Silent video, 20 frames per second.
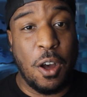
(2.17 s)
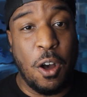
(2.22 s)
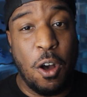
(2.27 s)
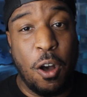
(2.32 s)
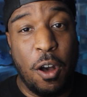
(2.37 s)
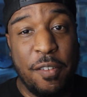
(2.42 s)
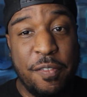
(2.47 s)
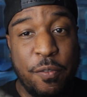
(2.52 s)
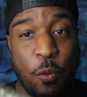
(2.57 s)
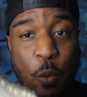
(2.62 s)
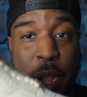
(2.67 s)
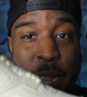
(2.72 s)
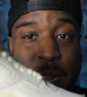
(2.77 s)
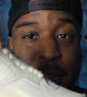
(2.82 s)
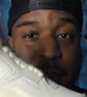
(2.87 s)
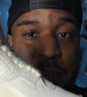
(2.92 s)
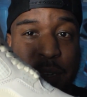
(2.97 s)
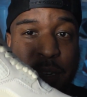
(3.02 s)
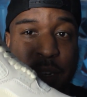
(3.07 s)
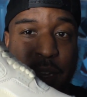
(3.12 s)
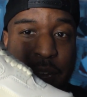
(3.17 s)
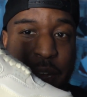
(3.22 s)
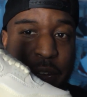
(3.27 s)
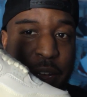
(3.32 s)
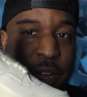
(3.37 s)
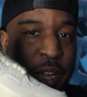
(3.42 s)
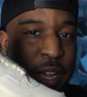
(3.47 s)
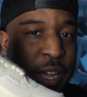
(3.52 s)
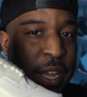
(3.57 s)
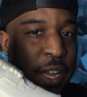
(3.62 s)
off-white
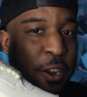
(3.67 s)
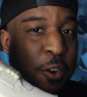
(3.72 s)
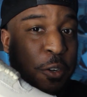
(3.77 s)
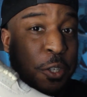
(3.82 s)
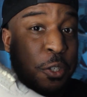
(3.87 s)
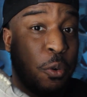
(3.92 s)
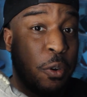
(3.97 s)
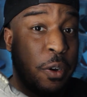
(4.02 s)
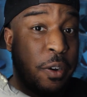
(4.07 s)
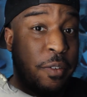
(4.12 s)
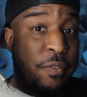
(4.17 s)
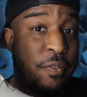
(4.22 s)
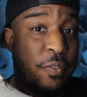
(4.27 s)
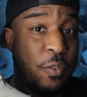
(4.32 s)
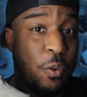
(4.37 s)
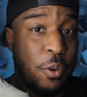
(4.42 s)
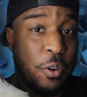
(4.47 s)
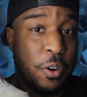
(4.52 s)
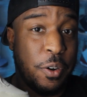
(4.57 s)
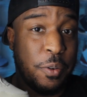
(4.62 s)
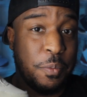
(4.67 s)
Air Jordan 4.